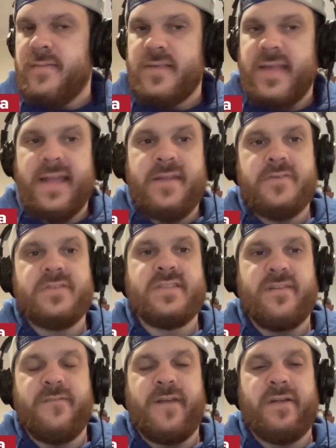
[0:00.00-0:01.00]
Ken Hughes
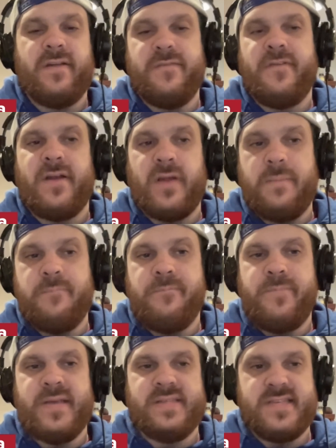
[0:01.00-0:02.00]
is a very, very
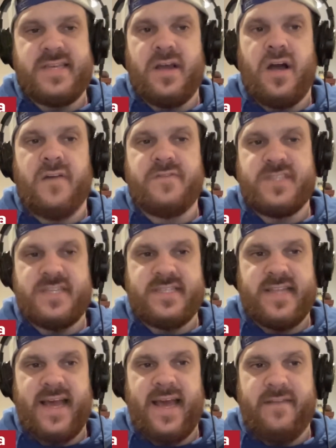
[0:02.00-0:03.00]
busy
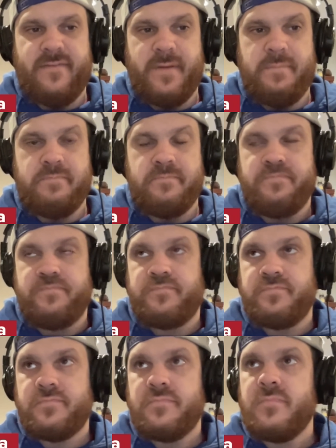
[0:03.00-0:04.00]
offseason ahead of him.
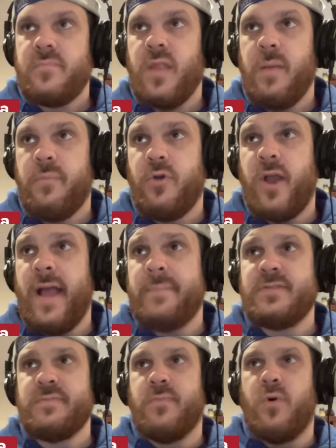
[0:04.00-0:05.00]

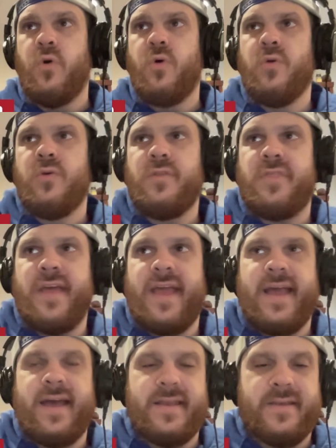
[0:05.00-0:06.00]
Perhaps more
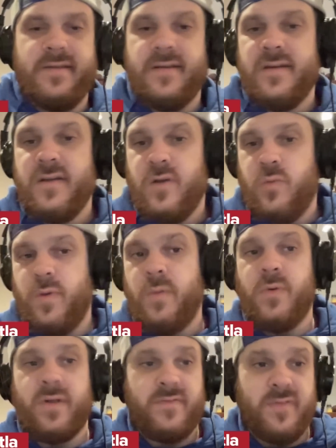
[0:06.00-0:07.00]
than we
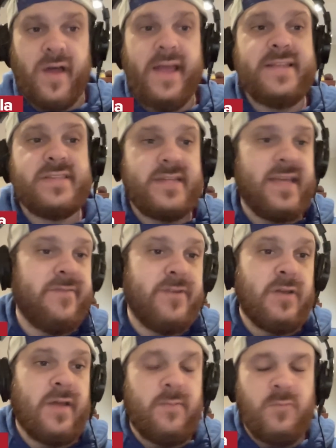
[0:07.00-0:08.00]
would have liked,
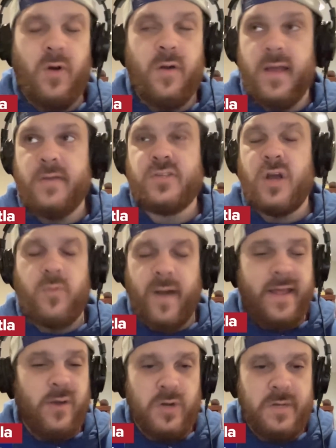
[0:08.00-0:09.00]
even in what it's
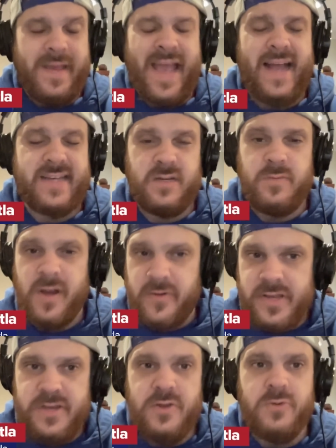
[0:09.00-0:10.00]
already going to be hectic. We
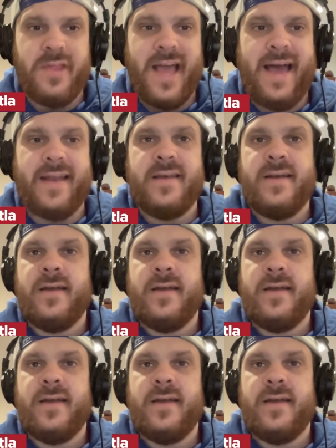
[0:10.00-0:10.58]
already knew that.